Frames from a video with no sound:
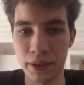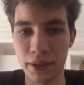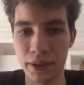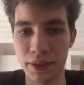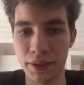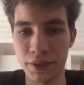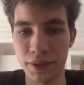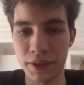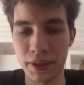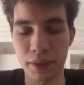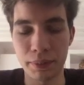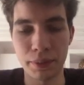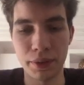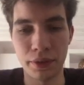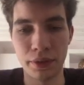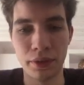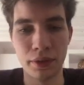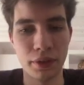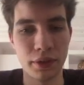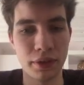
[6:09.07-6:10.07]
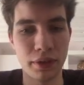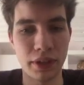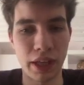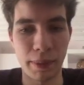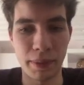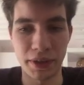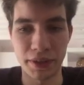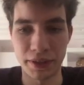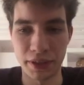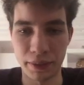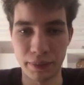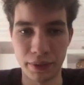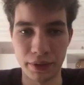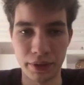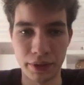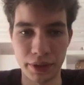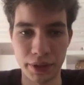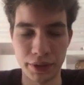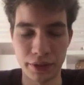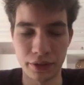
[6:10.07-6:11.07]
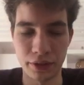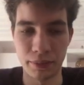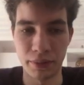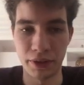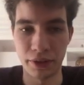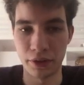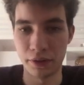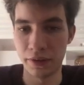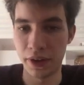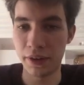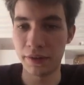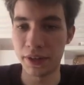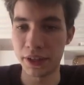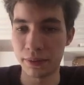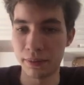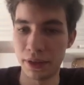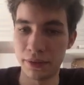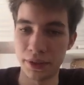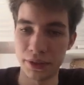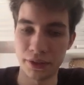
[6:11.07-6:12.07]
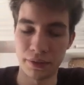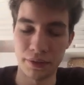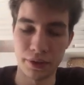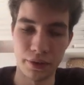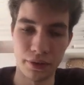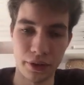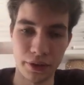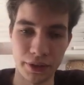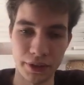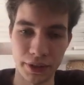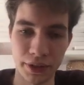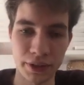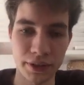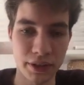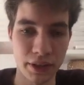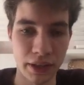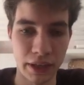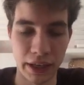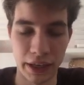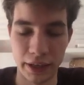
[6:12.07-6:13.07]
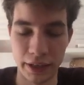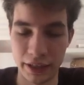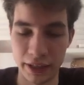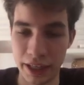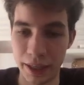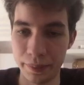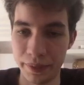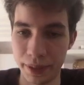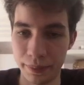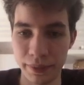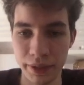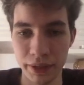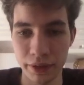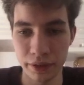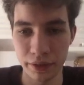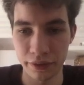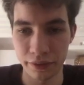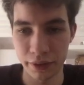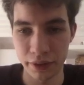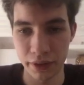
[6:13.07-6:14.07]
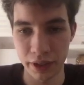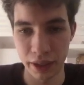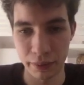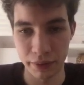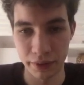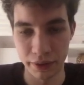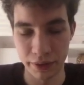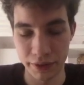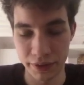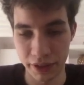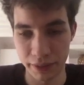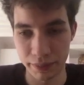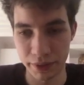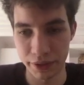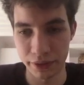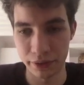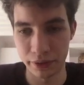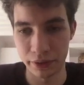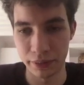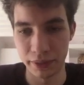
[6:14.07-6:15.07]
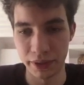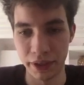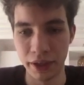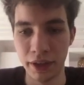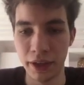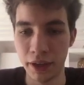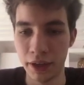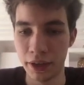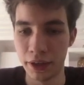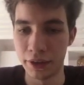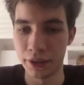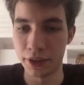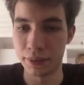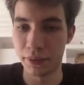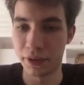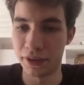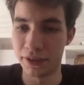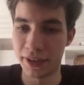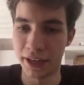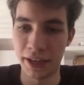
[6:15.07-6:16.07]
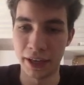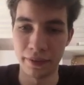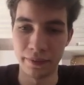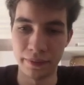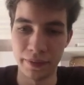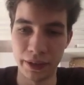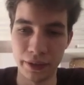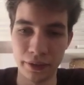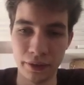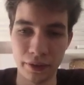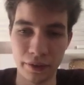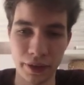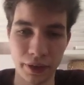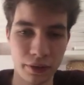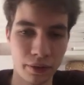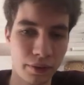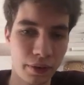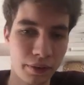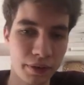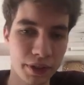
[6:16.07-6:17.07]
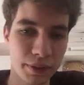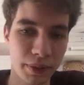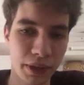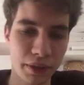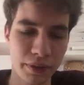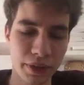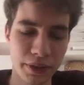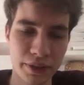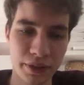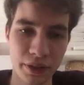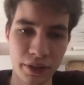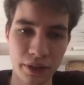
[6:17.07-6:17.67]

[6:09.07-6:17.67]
Sigma, capital sigma, is going to be the covariance matrix of the context, and lambda mean of capital sigma is going to be the smallest eigenvalue of that covariance matrix.